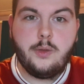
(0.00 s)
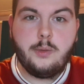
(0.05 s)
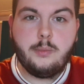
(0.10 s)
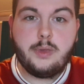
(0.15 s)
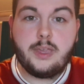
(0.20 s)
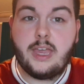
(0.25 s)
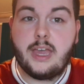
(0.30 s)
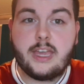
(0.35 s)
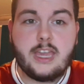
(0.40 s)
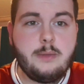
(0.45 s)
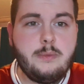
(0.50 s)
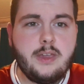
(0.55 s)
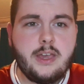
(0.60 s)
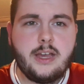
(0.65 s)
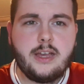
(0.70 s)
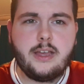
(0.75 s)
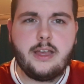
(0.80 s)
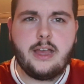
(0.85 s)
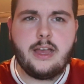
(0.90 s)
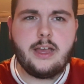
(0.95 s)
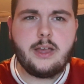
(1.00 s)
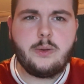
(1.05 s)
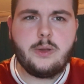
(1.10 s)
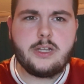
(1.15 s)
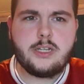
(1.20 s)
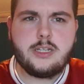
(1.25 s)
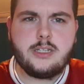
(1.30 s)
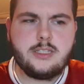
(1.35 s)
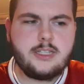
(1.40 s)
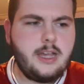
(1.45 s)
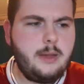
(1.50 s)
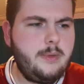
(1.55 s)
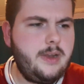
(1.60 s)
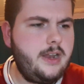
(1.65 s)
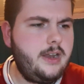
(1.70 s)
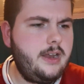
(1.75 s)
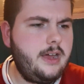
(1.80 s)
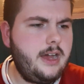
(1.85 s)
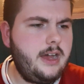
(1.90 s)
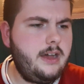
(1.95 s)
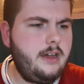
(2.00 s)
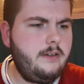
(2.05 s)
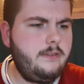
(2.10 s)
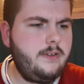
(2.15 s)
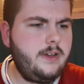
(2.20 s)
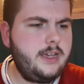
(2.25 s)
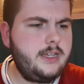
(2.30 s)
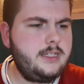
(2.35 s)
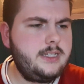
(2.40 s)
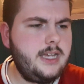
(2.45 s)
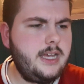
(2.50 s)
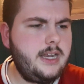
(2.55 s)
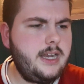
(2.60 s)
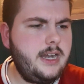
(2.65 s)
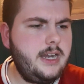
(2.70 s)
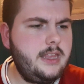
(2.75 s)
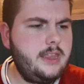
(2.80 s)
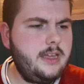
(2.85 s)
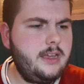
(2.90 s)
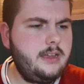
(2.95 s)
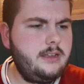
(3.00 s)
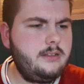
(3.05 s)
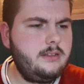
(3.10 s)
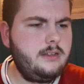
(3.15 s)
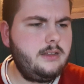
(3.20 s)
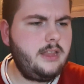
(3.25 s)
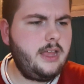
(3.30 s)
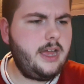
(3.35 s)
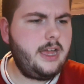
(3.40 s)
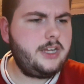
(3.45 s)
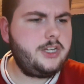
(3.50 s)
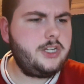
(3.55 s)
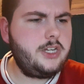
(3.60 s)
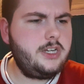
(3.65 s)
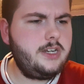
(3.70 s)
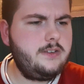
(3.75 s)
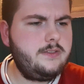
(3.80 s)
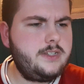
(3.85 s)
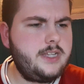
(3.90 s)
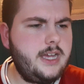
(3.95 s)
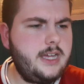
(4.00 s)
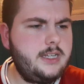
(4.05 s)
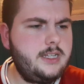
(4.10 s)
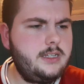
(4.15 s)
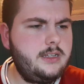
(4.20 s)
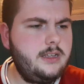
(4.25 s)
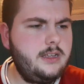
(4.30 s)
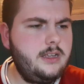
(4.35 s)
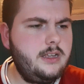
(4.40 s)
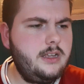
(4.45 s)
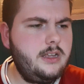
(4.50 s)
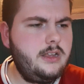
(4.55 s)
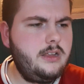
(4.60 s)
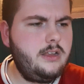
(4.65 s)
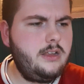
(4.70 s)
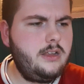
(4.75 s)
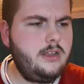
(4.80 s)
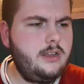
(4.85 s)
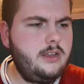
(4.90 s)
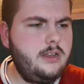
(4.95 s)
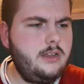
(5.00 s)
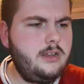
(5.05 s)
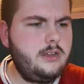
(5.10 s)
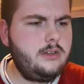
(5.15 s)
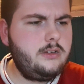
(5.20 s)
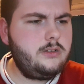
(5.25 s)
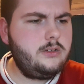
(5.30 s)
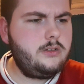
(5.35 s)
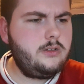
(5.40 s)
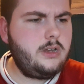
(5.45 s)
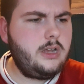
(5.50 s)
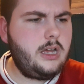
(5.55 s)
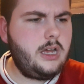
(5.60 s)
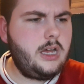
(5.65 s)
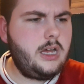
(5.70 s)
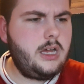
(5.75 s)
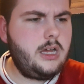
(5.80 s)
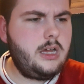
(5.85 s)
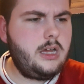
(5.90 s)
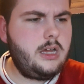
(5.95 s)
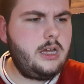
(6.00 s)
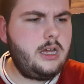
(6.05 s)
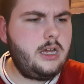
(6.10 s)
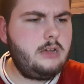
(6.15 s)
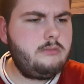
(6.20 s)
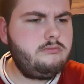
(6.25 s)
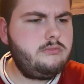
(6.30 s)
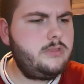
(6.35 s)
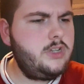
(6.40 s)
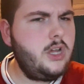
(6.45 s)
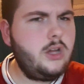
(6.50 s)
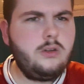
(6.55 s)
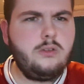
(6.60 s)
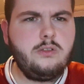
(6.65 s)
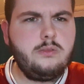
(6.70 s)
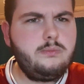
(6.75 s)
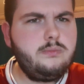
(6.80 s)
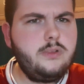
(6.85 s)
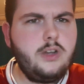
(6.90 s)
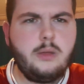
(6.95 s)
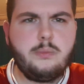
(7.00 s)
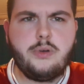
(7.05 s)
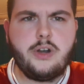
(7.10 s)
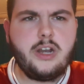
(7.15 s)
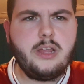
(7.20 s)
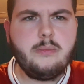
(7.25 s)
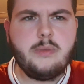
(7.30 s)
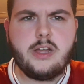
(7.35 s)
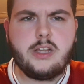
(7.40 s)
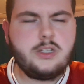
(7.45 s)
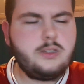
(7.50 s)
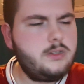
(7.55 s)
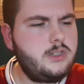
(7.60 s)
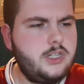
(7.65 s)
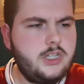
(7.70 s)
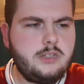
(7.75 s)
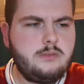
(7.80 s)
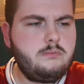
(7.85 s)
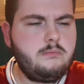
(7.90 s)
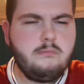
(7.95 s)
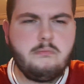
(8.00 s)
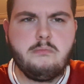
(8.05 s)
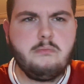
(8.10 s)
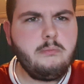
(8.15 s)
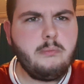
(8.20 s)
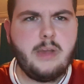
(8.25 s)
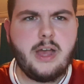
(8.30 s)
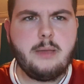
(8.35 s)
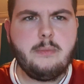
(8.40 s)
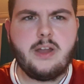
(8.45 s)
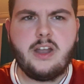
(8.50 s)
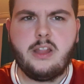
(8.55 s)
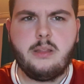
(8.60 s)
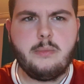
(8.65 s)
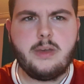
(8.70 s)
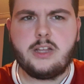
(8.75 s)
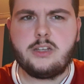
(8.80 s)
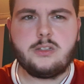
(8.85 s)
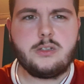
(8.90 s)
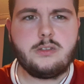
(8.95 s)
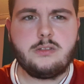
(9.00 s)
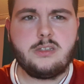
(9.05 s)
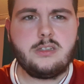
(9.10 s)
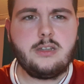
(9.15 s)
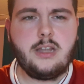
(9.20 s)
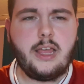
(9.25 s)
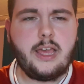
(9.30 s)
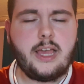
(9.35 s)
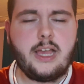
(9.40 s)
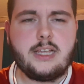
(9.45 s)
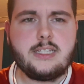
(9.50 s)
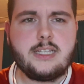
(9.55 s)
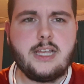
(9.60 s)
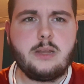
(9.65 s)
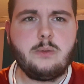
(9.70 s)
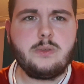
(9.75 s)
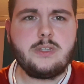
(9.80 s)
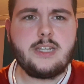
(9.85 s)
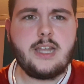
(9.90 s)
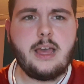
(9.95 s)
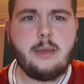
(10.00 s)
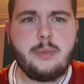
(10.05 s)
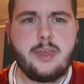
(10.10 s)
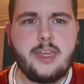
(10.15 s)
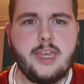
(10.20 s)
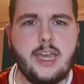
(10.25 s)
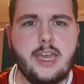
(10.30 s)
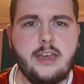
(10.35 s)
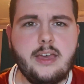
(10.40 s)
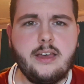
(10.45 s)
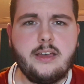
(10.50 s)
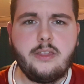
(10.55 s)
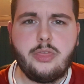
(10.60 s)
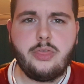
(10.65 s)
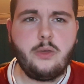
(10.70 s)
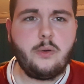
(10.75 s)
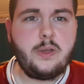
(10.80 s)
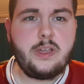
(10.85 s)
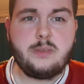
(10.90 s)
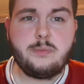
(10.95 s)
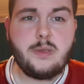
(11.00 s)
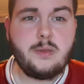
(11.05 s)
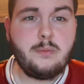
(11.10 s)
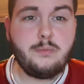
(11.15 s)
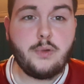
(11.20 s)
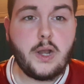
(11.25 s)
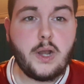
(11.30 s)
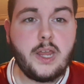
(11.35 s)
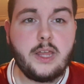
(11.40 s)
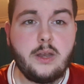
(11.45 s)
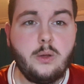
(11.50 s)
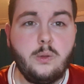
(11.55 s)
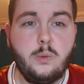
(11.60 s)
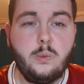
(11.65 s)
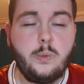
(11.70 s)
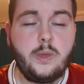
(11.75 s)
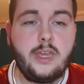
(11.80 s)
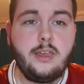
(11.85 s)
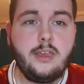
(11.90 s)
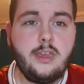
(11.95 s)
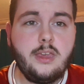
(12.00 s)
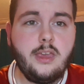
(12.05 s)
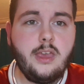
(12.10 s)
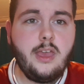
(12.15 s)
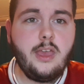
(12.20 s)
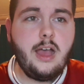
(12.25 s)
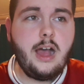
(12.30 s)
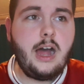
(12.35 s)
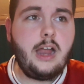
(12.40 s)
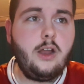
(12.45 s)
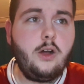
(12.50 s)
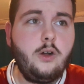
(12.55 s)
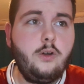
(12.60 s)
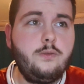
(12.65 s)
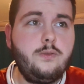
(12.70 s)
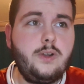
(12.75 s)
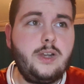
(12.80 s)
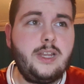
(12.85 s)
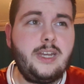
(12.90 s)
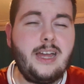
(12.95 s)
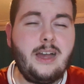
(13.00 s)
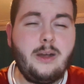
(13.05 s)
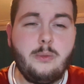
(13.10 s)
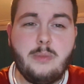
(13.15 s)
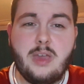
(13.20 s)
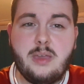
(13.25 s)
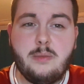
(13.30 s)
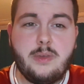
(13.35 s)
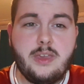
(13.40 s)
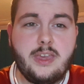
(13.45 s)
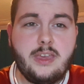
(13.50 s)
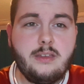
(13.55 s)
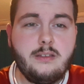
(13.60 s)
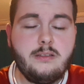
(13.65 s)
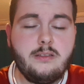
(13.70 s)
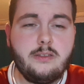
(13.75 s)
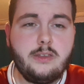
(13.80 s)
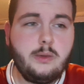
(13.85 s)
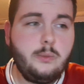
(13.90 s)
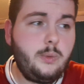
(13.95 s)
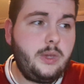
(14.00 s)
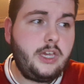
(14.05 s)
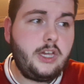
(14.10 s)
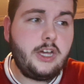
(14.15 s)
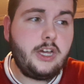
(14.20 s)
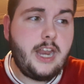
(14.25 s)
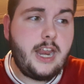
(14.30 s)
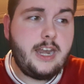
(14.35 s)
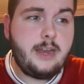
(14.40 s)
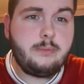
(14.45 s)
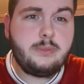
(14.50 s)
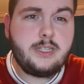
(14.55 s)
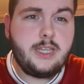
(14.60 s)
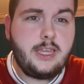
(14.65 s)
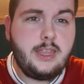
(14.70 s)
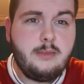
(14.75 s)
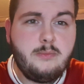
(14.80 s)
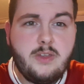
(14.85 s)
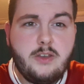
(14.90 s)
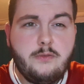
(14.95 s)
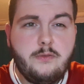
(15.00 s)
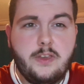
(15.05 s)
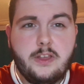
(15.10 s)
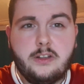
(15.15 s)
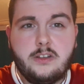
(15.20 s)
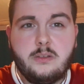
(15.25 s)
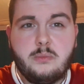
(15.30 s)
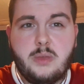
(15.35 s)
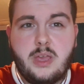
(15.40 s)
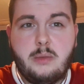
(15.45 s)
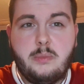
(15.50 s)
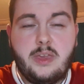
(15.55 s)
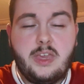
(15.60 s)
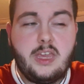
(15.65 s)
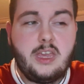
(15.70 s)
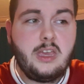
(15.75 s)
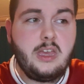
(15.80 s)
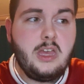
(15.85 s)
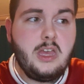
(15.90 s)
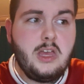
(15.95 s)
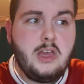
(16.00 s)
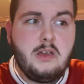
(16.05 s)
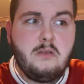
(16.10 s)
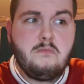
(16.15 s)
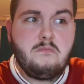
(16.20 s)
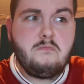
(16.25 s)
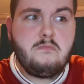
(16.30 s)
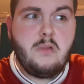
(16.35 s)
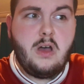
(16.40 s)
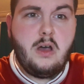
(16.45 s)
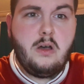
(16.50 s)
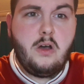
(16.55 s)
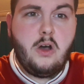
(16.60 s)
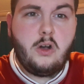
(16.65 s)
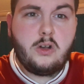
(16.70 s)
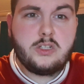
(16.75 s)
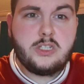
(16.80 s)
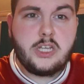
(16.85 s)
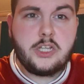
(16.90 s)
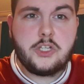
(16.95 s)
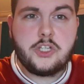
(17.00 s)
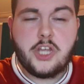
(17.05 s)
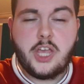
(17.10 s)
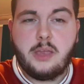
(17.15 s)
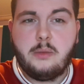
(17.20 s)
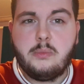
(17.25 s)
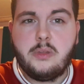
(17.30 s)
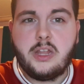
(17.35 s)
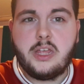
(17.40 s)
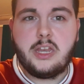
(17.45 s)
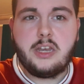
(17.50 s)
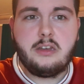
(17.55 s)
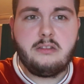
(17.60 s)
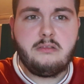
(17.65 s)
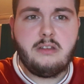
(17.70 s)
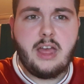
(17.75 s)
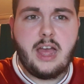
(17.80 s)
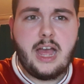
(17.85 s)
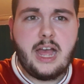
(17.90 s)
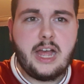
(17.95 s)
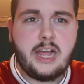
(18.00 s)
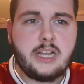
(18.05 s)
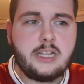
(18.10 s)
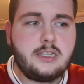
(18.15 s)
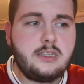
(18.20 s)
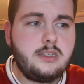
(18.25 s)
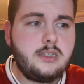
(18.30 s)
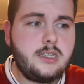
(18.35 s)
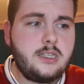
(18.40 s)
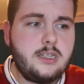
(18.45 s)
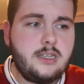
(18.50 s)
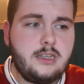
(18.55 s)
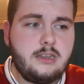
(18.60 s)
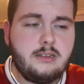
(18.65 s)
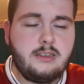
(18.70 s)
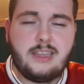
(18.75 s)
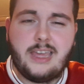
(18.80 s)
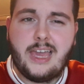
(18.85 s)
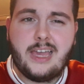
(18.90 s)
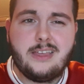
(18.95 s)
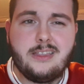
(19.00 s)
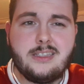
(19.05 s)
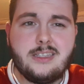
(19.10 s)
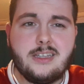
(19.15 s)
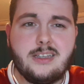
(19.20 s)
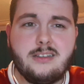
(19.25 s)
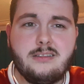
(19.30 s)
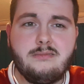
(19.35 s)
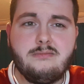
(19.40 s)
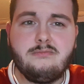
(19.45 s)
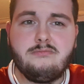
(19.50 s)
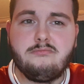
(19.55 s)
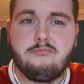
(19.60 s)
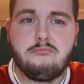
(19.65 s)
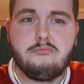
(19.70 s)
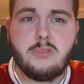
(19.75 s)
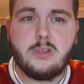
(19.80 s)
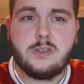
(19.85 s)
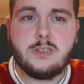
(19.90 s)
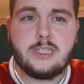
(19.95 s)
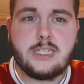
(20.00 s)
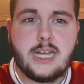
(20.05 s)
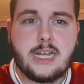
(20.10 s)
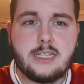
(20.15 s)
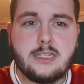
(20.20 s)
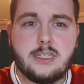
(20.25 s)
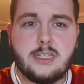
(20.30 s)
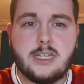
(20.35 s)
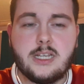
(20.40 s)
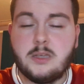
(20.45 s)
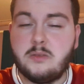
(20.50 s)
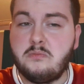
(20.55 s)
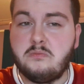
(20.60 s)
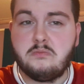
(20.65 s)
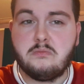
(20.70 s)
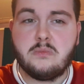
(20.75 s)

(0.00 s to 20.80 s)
But yeah, keep your questions coming in. Have I said anything that I shouldn't have said? No, not pretty much. Just my man of the match, like I said, was Naby Keita. Thought he's been brilliant all week, and hopefully now maybe we could end up seeing the midfield of maybe Oxlade-Chamberlain and Keita on Saturday.